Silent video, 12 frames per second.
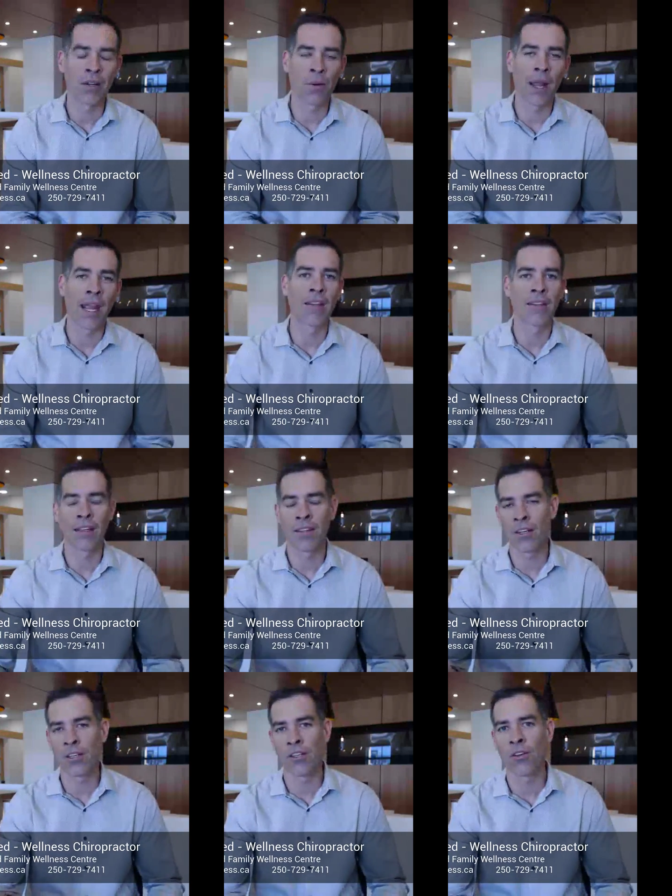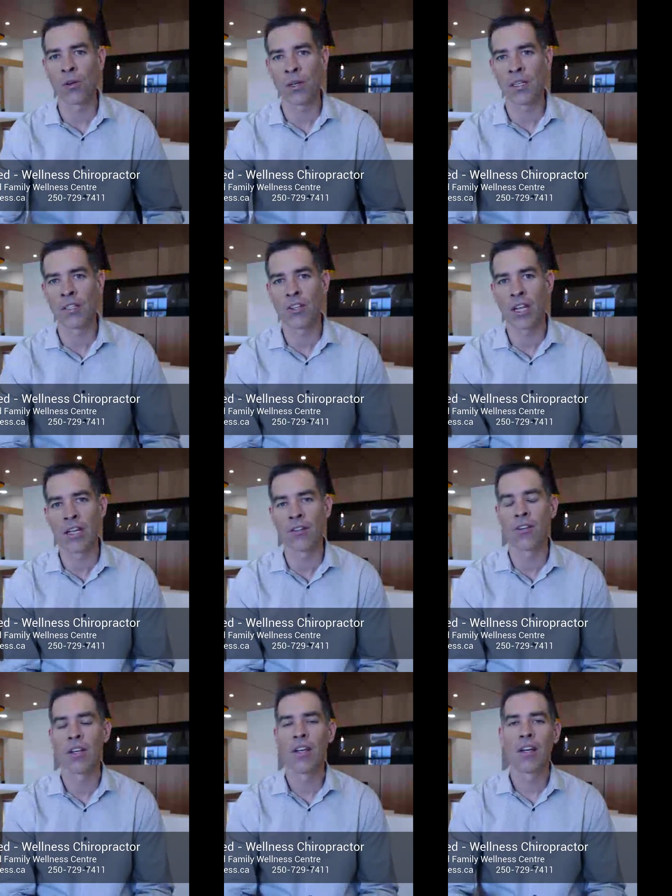away, and then they're to go in and
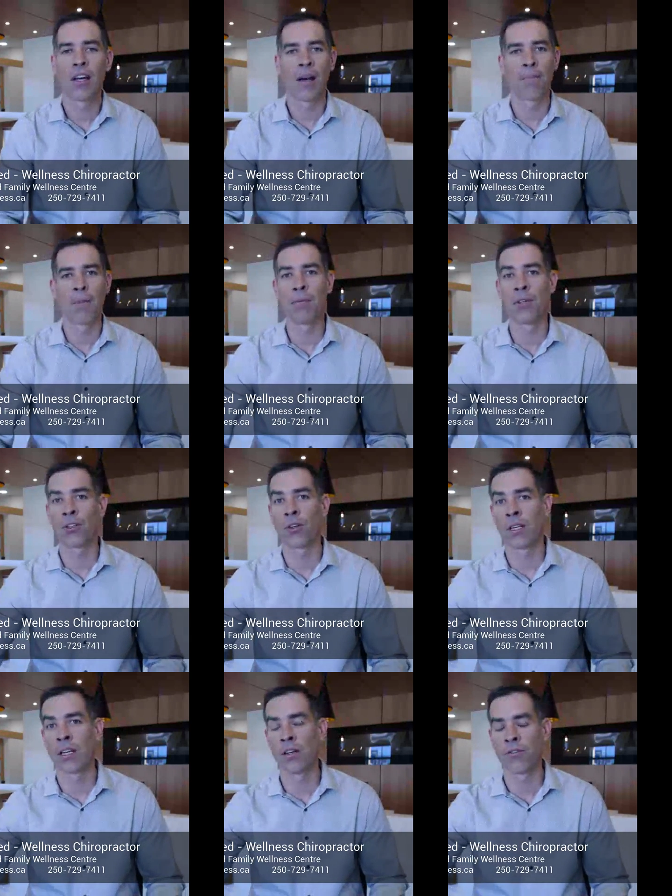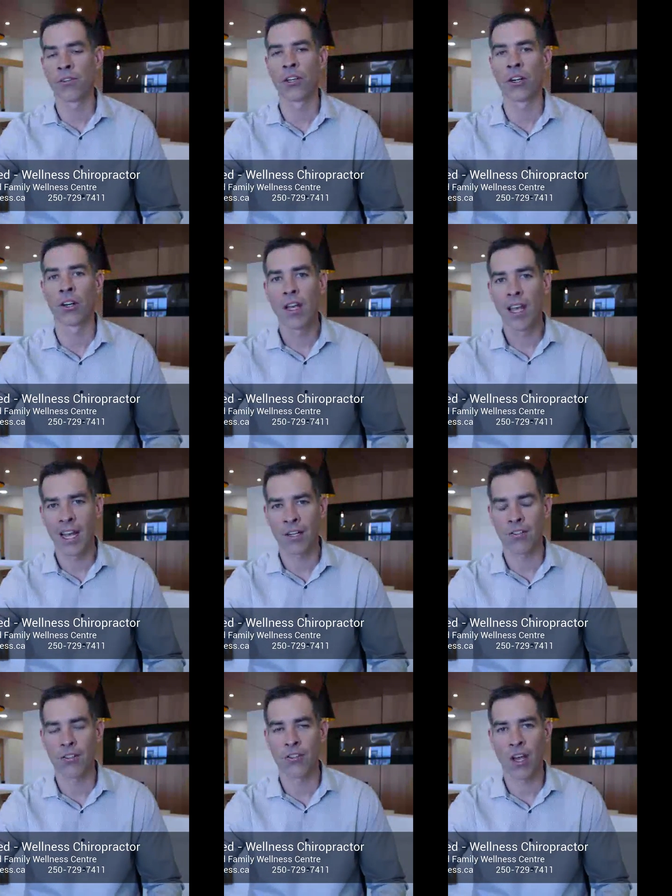change. Maybe you're going out for your
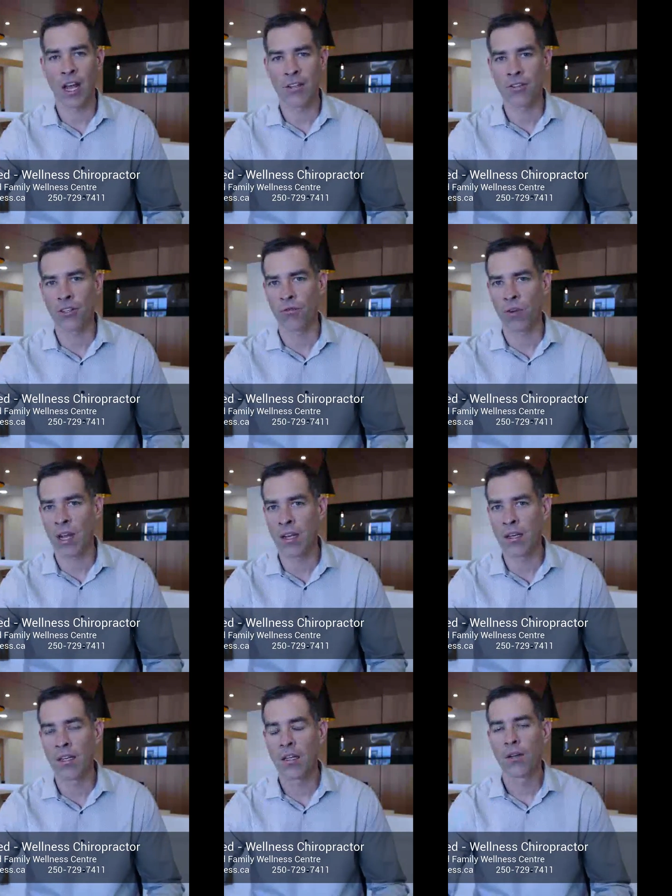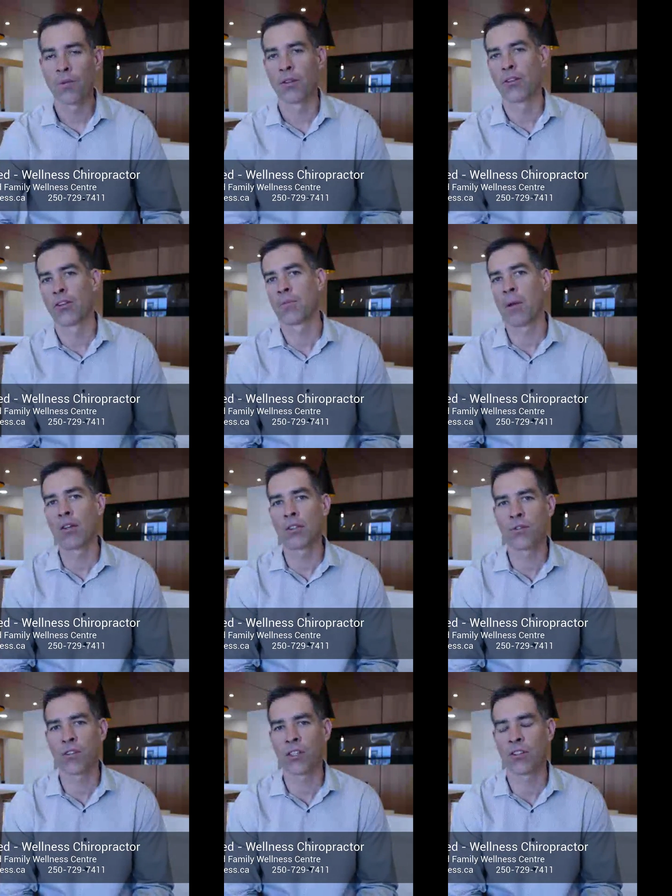exercise, your run with your spouse
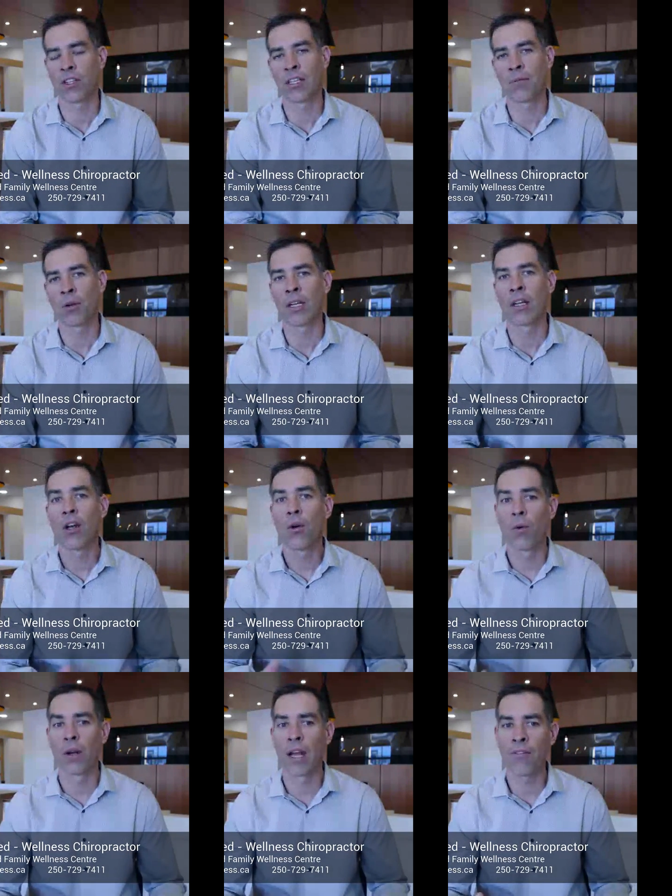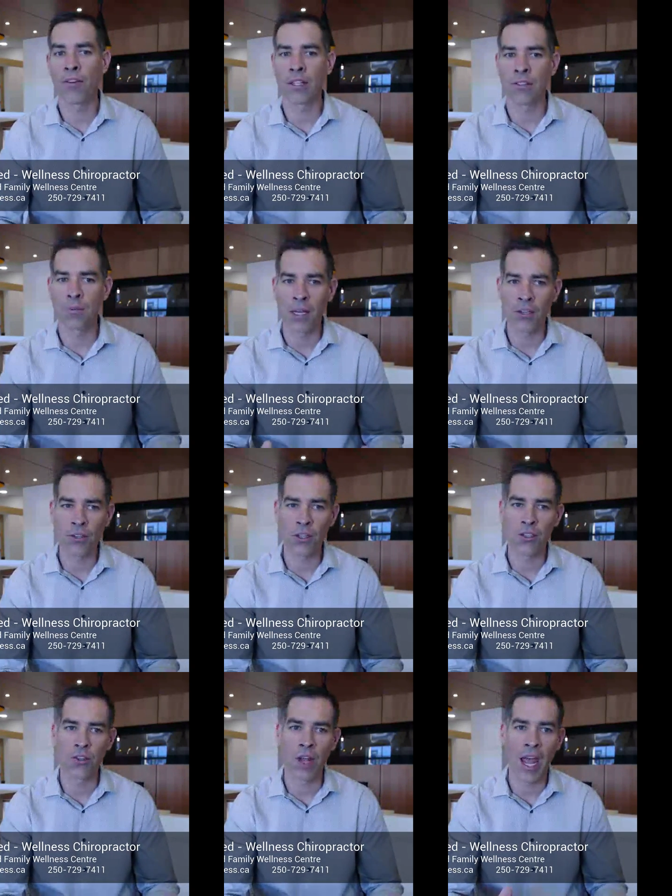first thing in the morning. Whatever it is, you make sure
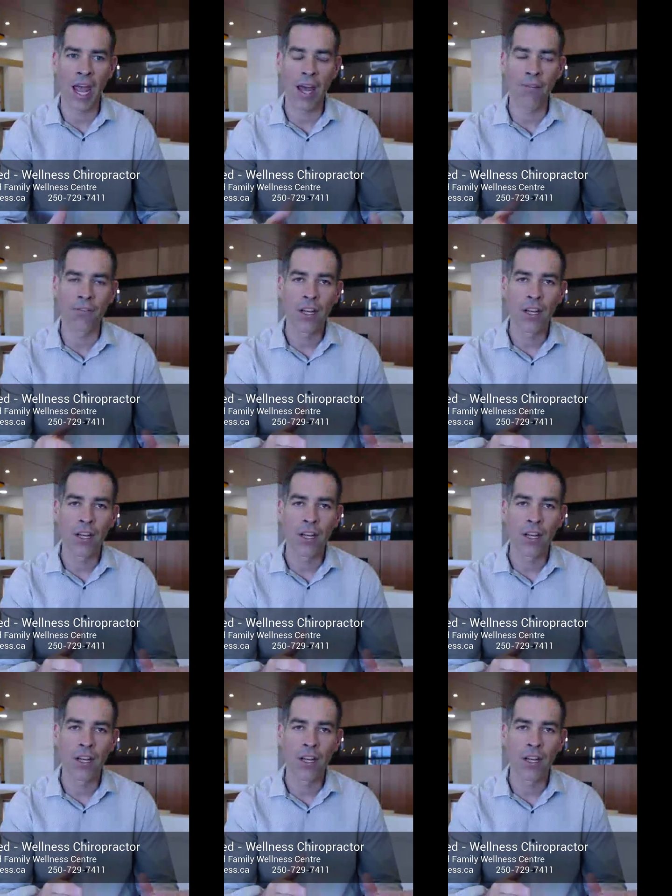that you have